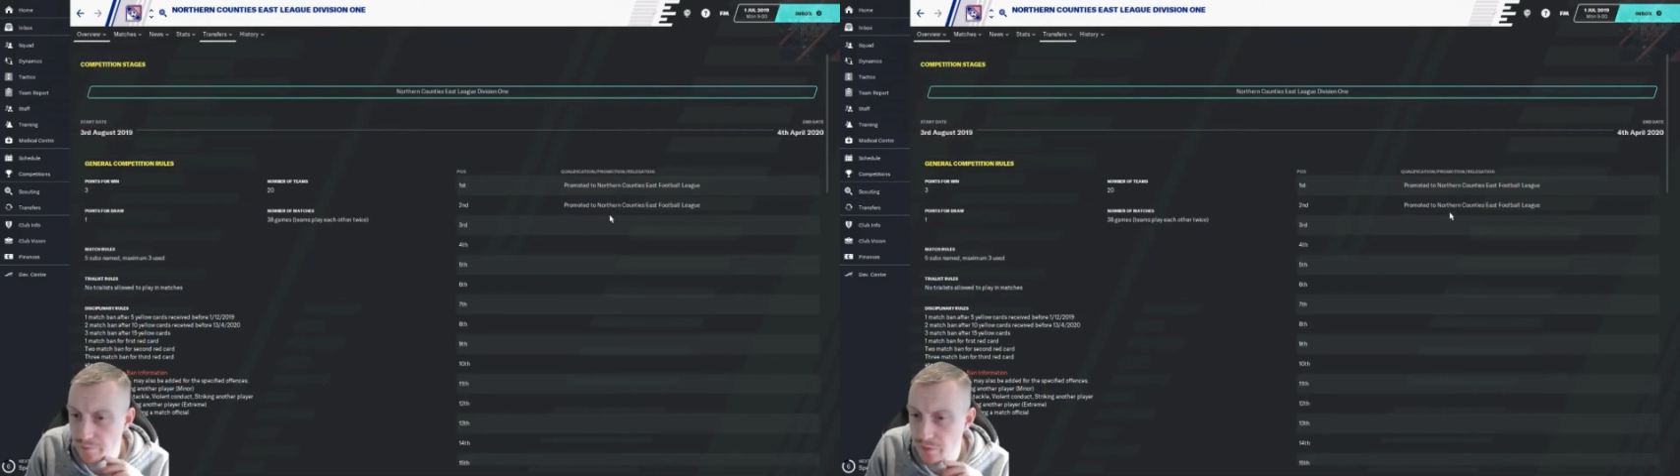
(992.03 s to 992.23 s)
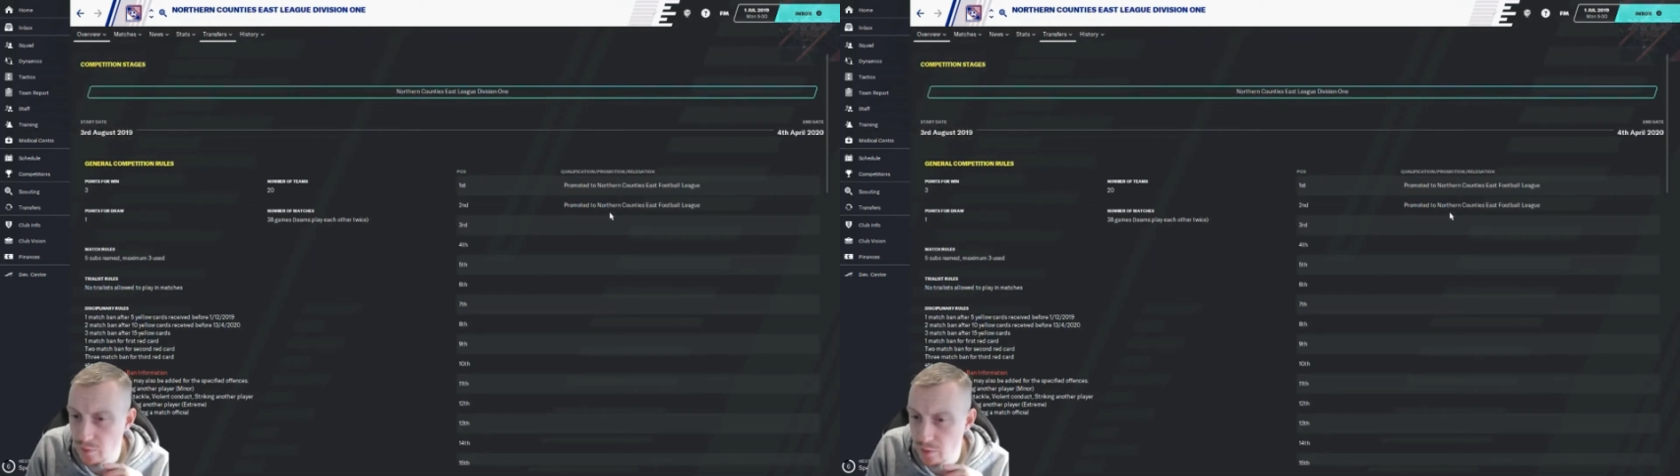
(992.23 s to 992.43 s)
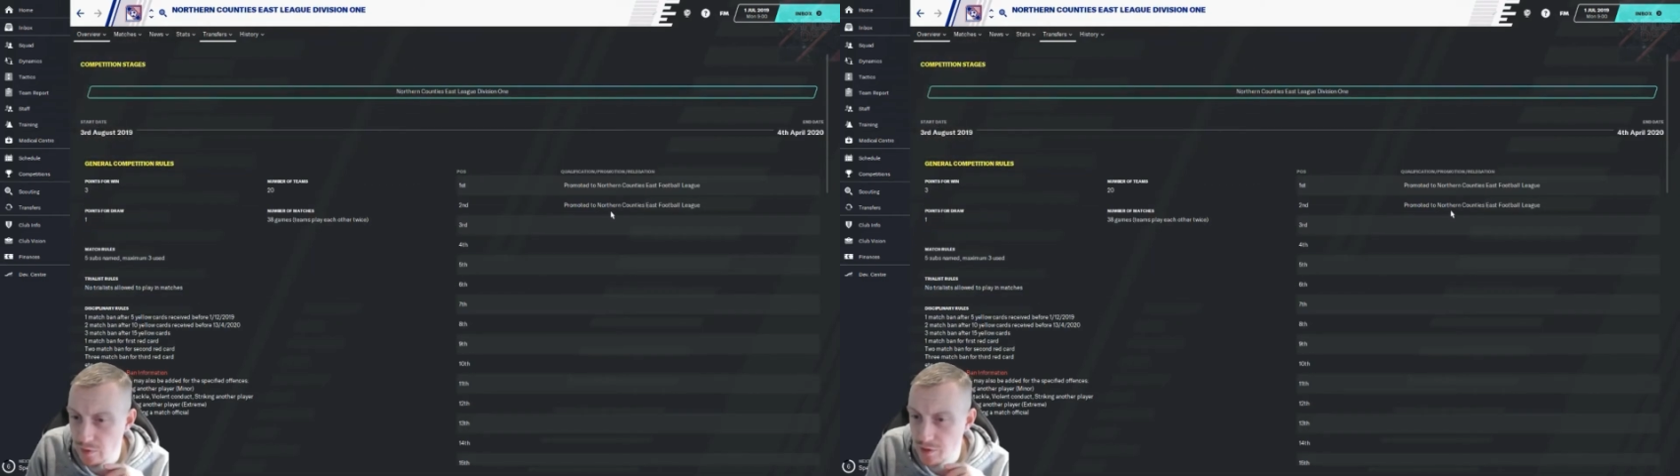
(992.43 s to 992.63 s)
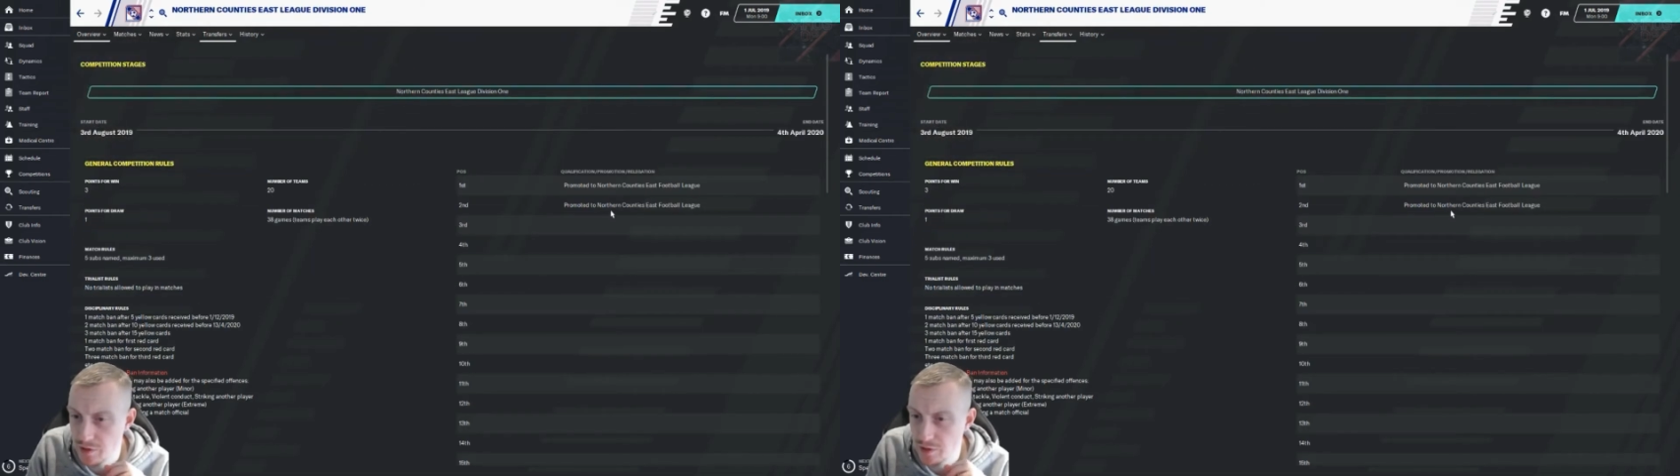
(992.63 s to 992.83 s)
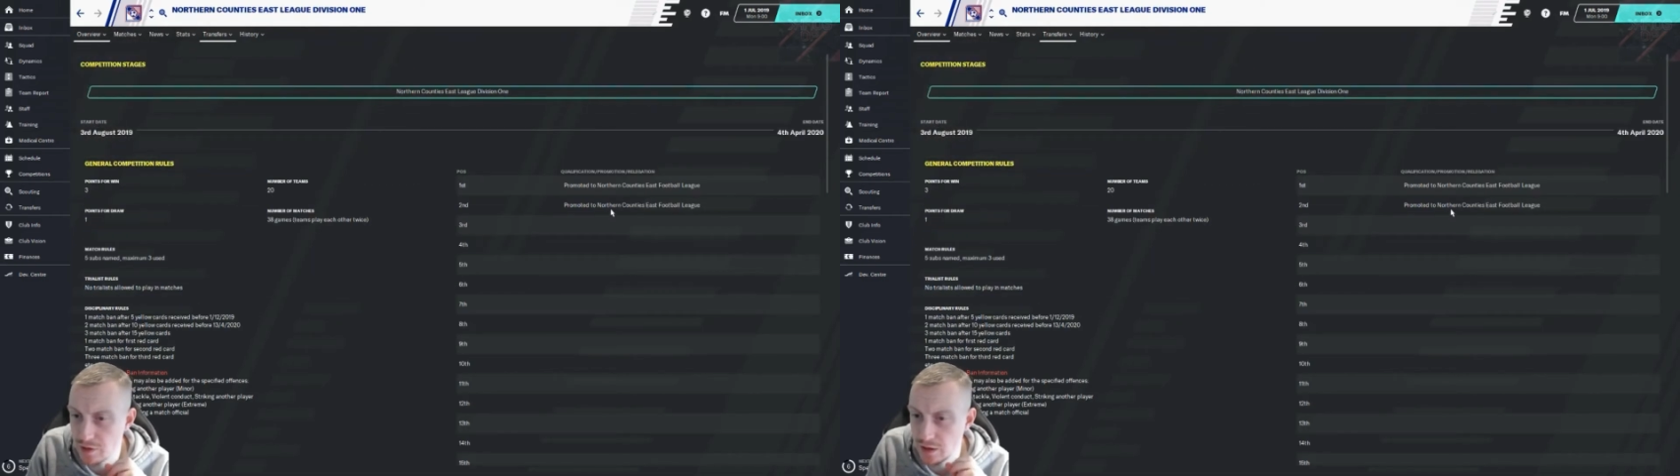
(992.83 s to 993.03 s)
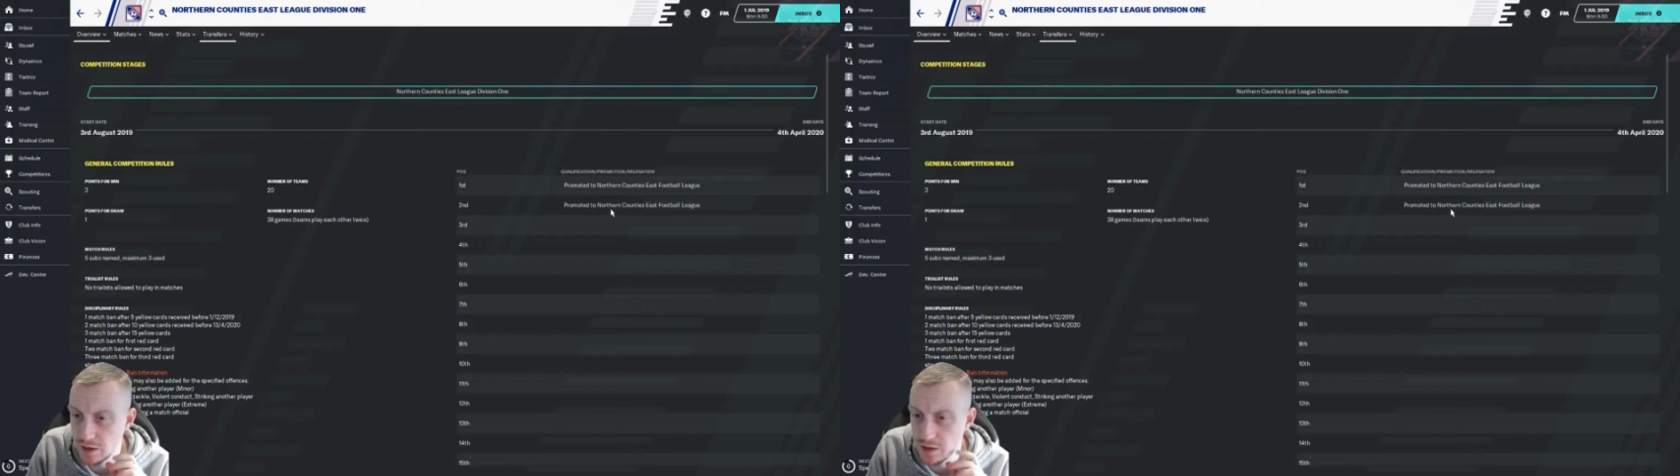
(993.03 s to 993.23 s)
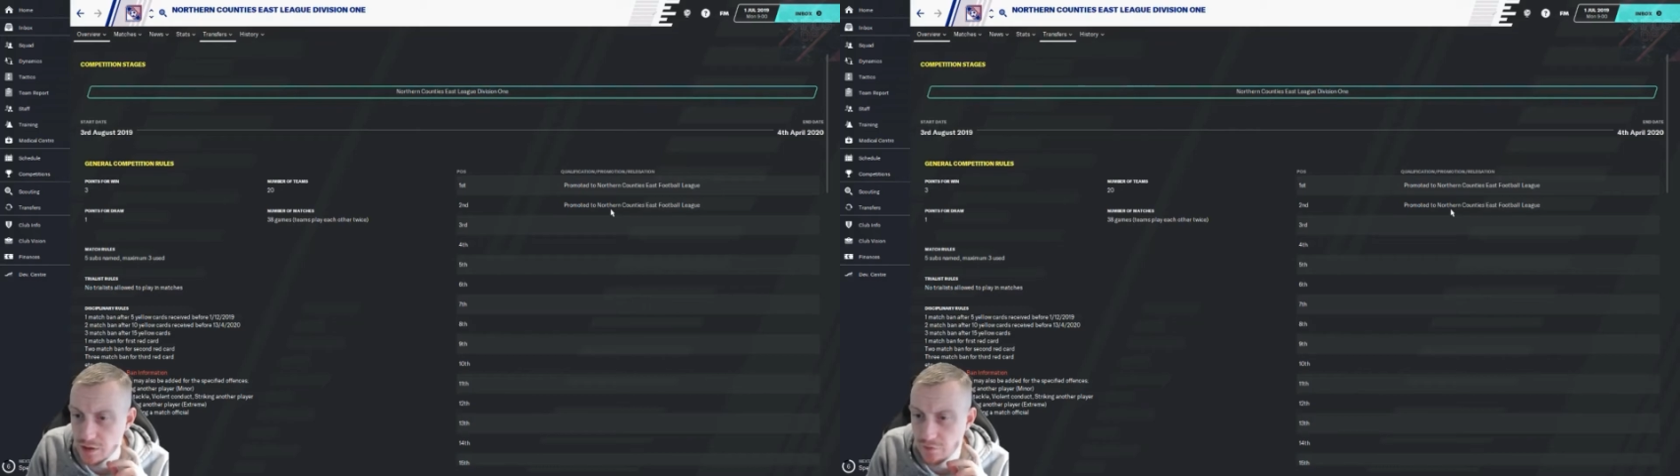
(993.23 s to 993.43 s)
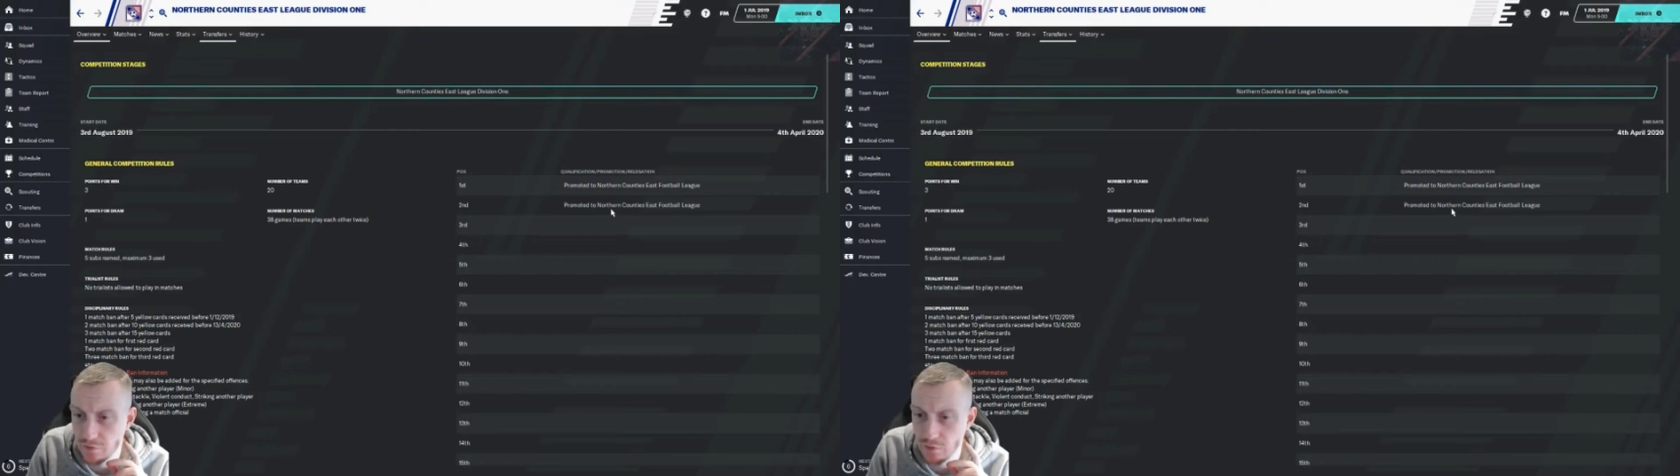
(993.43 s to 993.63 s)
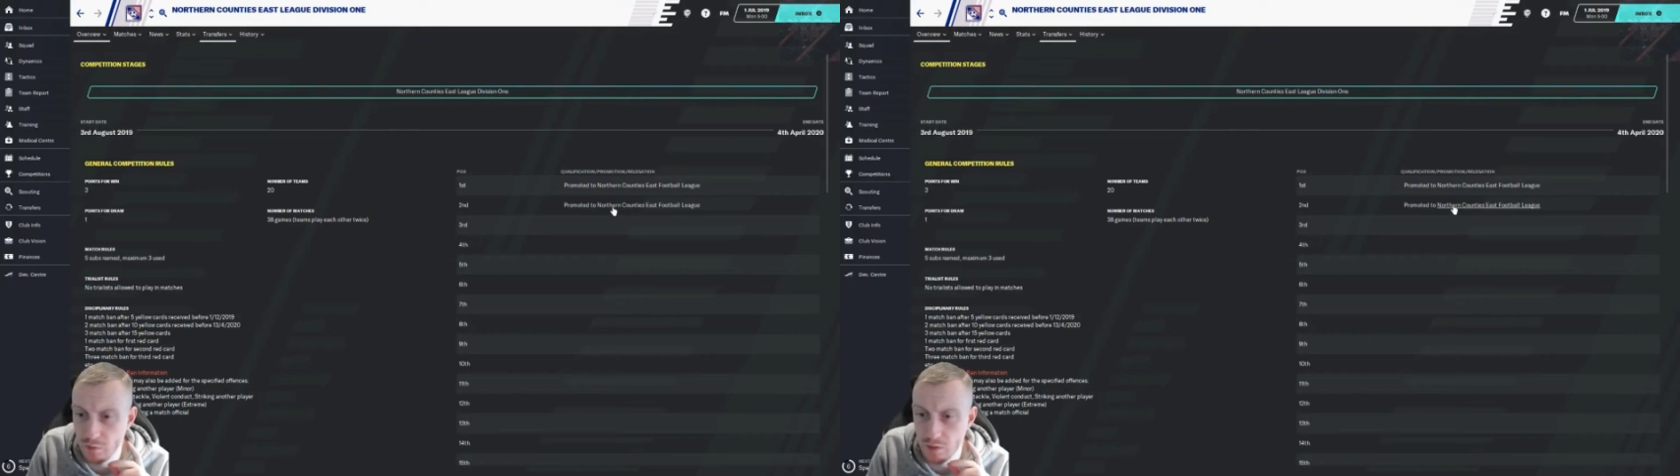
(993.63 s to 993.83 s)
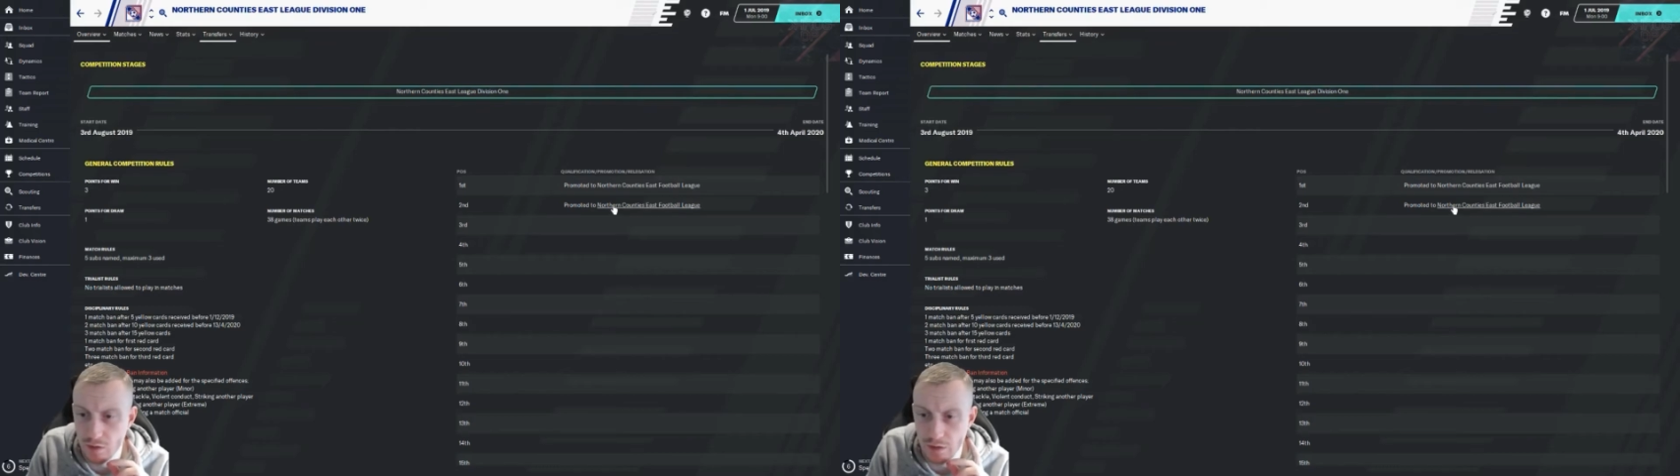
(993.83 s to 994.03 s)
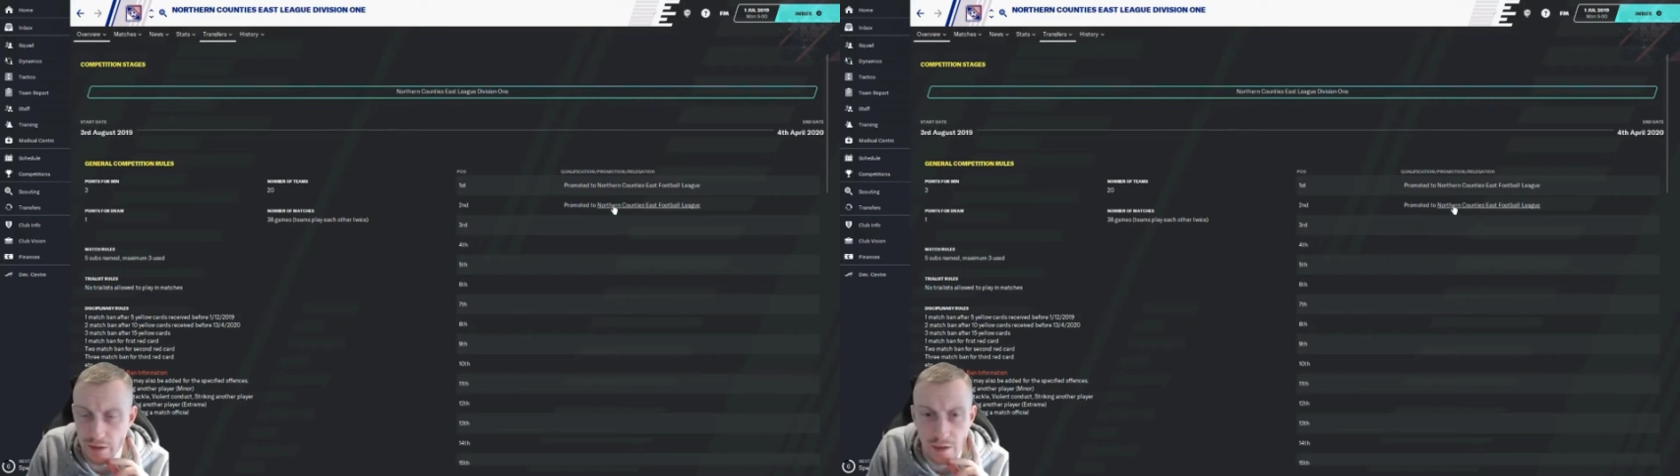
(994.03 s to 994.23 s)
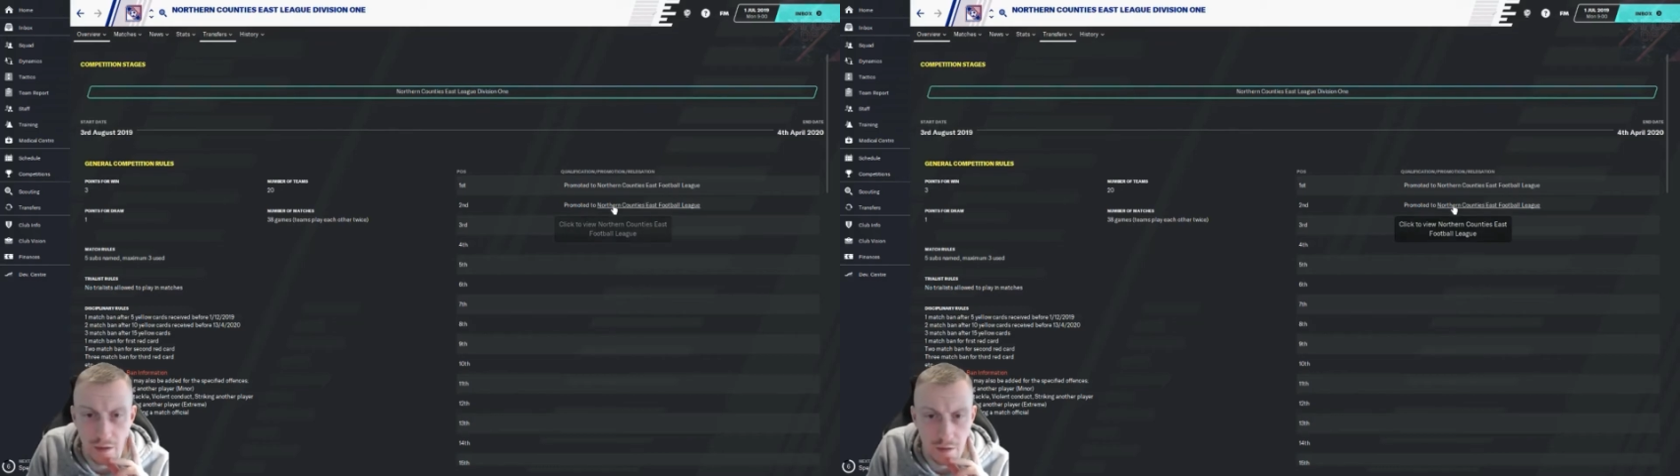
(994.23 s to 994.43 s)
promoted to the East Football League.